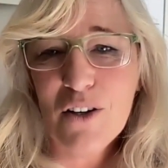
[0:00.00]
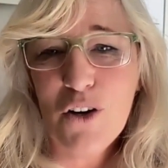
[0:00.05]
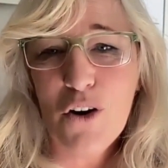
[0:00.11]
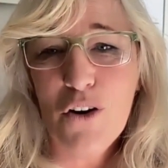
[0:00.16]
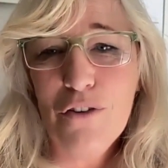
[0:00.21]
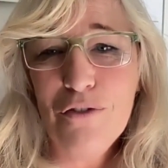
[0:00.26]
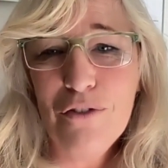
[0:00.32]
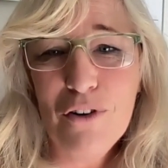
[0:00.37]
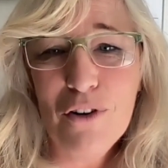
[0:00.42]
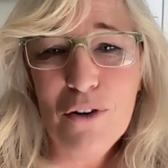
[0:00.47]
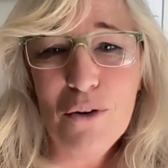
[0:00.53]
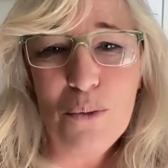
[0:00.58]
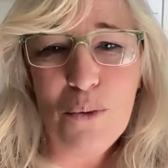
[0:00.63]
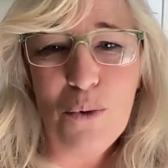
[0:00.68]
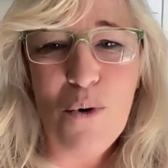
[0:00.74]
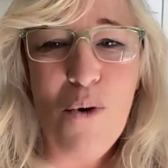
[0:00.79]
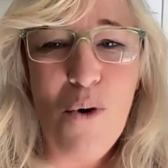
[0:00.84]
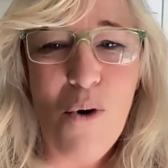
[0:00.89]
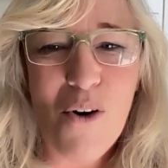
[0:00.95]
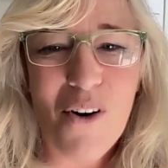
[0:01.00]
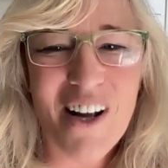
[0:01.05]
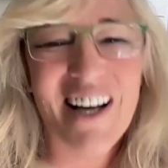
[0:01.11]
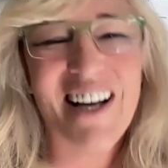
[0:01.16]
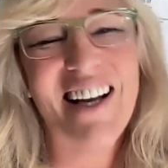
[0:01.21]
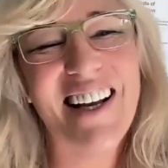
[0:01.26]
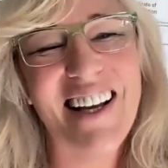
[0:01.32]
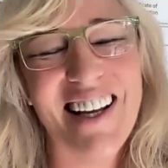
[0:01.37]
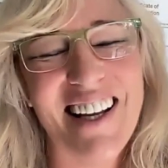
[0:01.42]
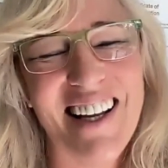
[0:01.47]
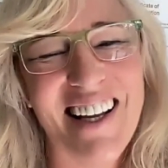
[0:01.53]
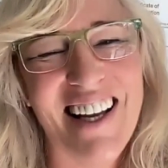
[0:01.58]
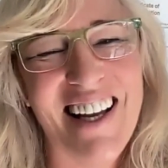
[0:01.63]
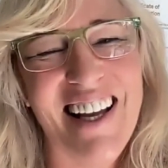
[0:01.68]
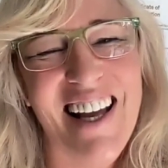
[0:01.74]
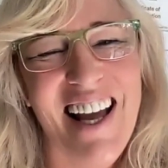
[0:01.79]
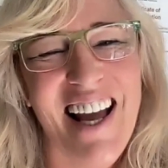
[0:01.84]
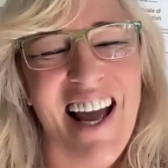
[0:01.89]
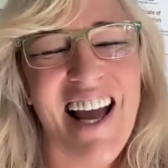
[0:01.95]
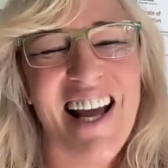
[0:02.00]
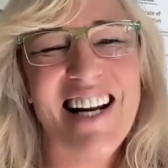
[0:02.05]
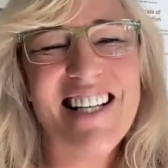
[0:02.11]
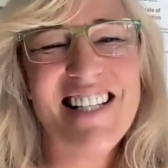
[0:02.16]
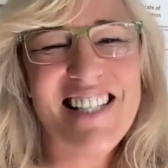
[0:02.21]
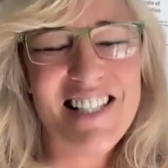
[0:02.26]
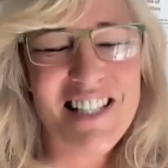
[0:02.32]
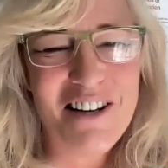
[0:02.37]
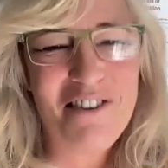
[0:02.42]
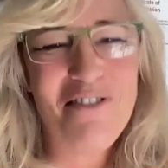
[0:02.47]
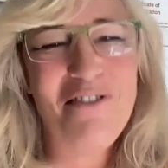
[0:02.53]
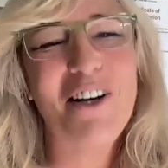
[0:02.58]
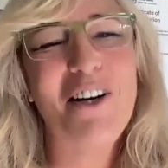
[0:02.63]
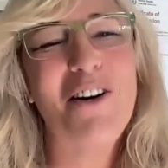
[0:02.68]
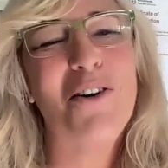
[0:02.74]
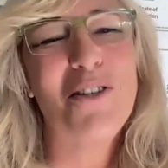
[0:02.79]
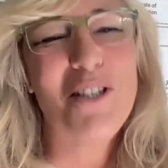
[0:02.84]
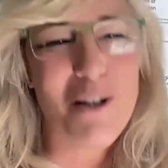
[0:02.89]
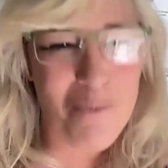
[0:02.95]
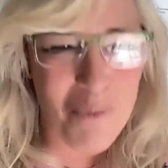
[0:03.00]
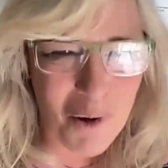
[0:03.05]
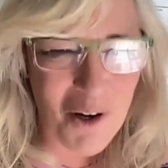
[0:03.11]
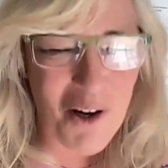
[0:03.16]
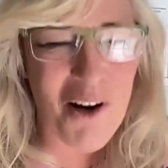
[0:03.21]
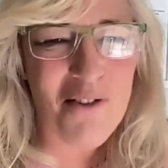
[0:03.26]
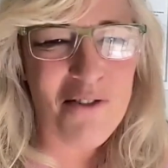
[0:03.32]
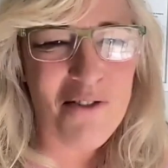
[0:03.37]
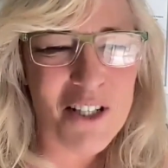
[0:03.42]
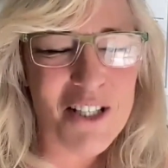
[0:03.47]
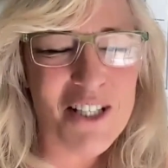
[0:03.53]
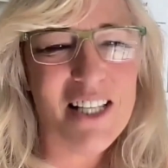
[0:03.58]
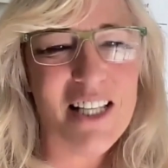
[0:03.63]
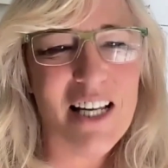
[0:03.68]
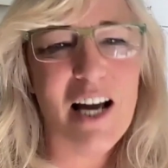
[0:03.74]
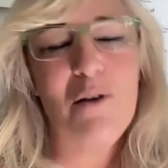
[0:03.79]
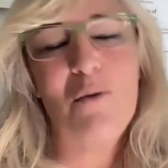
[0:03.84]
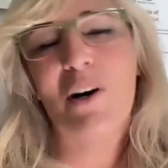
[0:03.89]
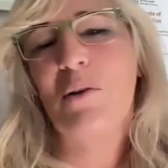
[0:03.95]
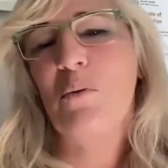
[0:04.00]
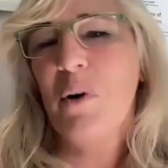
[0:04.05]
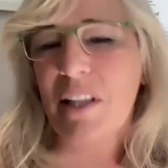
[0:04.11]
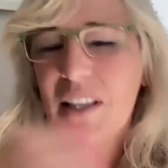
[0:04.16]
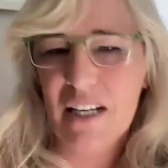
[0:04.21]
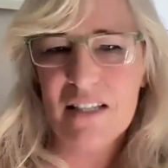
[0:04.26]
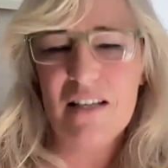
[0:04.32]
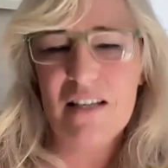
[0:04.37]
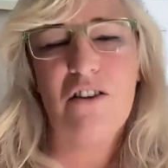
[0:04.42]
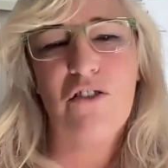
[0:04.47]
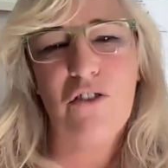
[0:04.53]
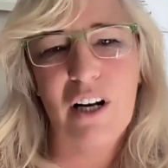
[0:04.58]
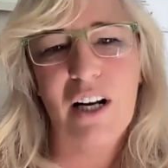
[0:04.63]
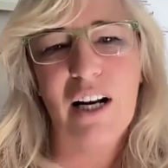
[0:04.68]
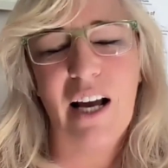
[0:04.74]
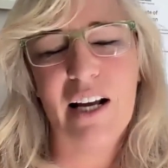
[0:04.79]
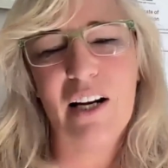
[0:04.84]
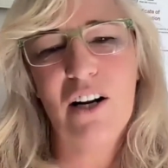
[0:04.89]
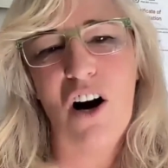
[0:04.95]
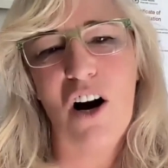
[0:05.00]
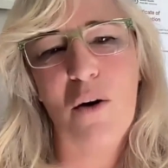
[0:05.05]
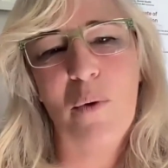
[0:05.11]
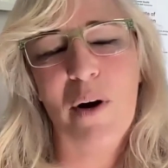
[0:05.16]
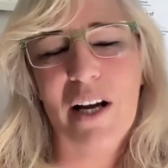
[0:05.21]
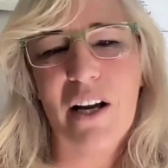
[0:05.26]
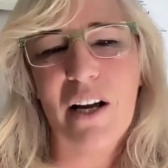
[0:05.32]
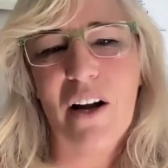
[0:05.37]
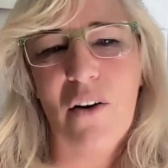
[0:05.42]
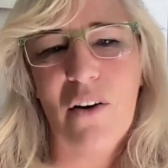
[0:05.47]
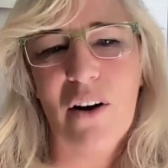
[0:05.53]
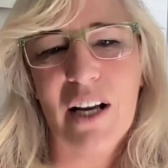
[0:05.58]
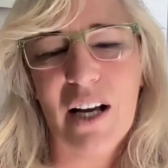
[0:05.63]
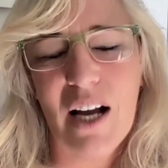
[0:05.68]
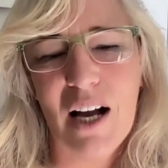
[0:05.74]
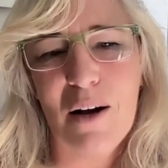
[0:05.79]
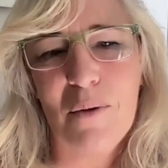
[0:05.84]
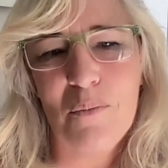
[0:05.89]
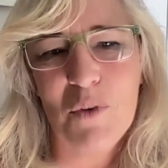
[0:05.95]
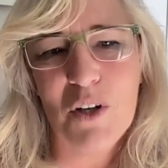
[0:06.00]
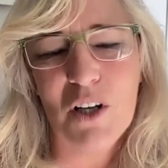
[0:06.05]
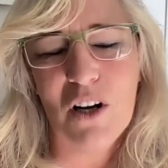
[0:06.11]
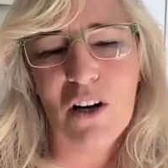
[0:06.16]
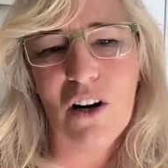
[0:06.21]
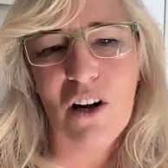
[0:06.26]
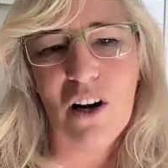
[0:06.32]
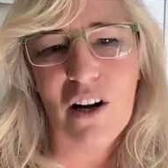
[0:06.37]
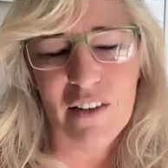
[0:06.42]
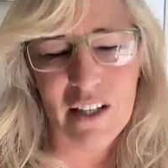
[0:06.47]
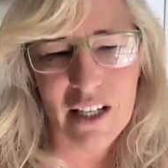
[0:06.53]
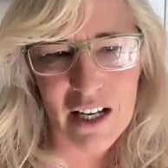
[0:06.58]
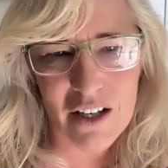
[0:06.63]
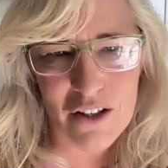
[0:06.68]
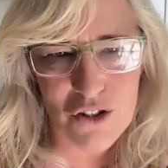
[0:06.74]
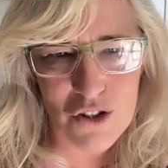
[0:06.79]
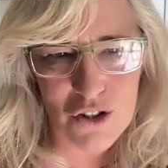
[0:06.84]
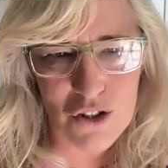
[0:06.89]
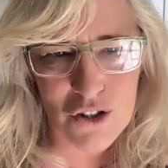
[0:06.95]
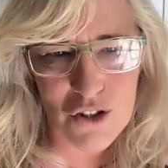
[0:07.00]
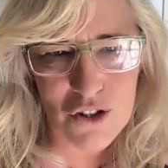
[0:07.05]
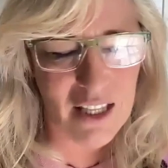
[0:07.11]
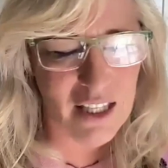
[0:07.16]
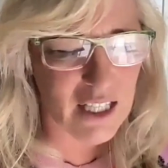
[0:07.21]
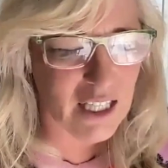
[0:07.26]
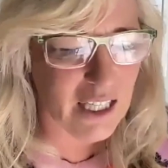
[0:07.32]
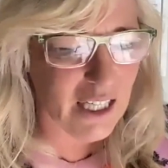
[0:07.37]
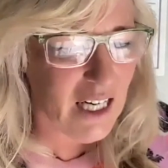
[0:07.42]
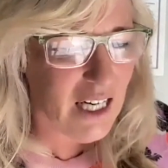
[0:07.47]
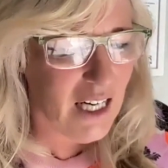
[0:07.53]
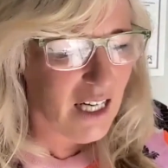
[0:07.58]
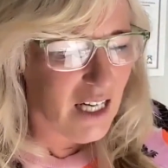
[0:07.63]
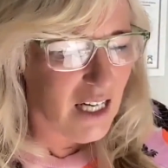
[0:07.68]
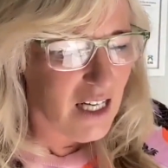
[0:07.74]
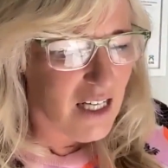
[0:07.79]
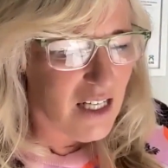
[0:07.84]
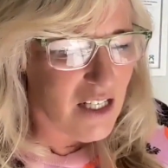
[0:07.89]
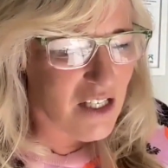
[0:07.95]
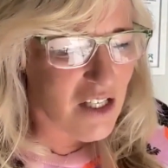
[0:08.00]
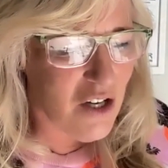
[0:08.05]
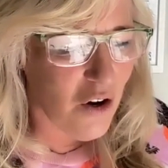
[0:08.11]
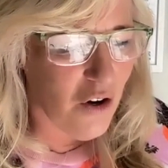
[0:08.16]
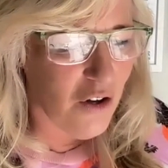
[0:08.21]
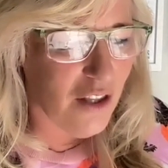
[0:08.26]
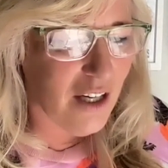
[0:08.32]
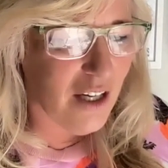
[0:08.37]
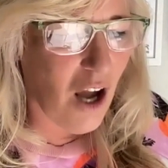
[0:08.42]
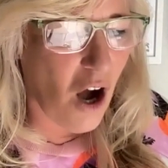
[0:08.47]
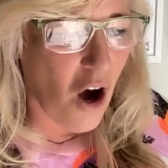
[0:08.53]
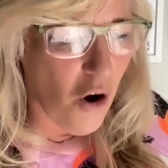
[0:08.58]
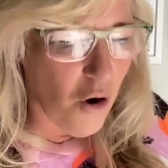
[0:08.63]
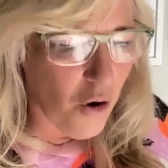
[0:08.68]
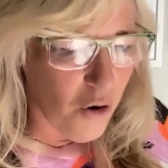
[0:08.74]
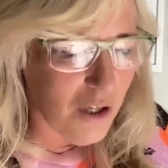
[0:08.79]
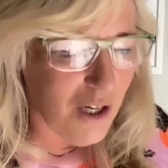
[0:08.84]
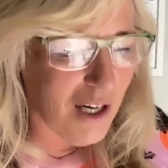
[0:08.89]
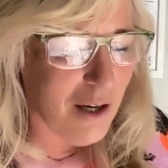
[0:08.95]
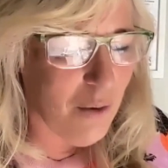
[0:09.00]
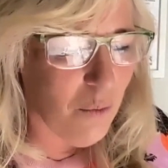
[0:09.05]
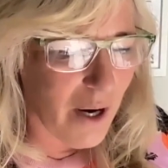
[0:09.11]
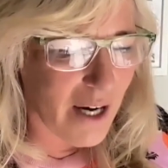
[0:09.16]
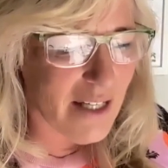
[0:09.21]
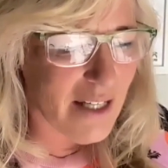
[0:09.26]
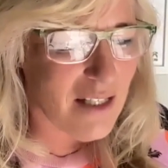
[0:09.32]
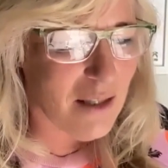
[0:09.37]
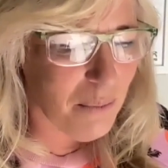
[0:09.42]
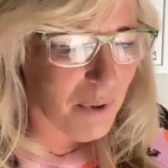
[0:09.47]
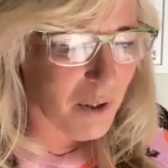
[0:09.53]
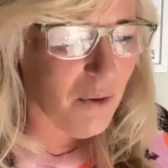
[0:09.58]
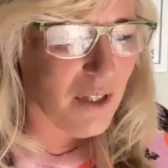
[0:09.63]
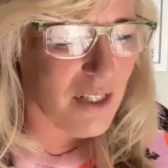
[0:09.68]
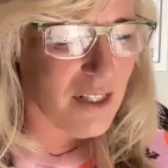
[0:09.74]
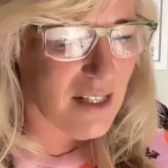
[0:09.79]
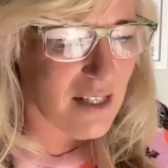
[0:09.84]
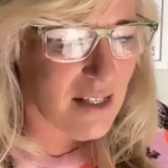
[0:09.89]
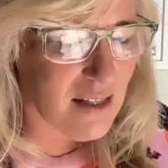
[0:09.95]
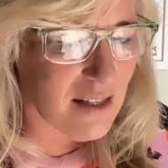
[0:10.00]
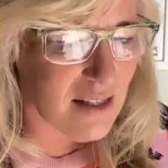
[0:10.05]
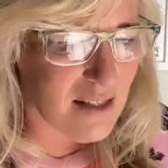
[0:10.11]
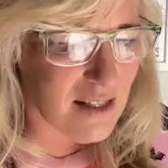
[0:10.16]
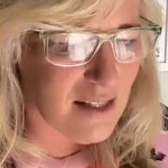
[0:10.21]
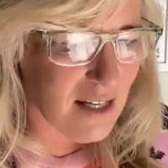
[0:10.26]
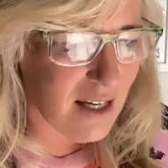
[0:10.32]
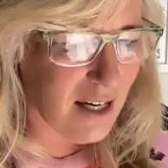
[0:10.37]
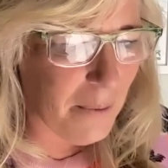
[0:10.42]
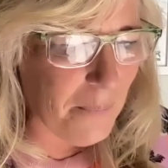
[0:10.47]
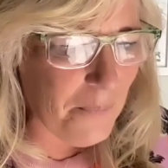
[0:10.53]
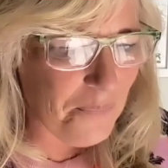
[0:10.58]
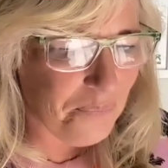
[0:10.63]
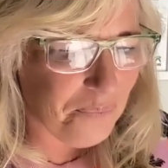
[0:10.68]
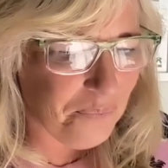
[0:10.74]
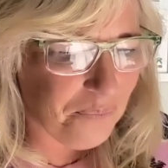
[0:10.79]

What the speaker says: go for a walk. And it's difficult to pull off onto that one when there's a three-lane highway going, you know, lie on the couch and do nothing. So the only way to build consistency